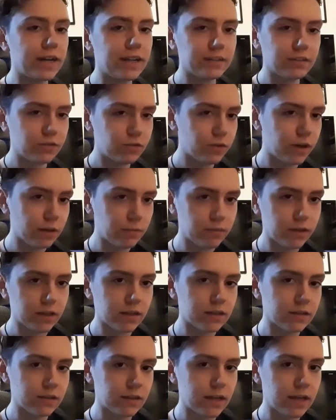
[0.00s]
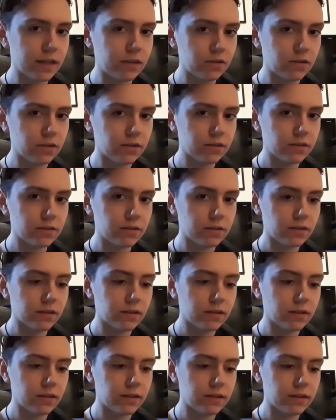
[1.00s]
And it's great because it looks
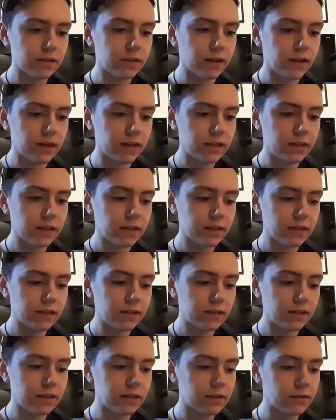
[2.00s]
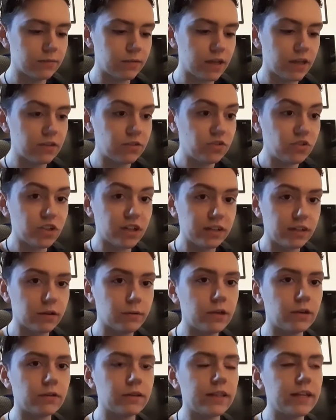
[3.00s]
like, you know, there's shit
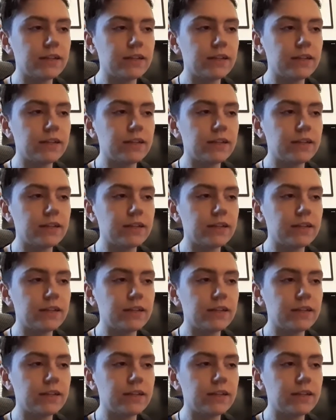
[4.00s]
going on.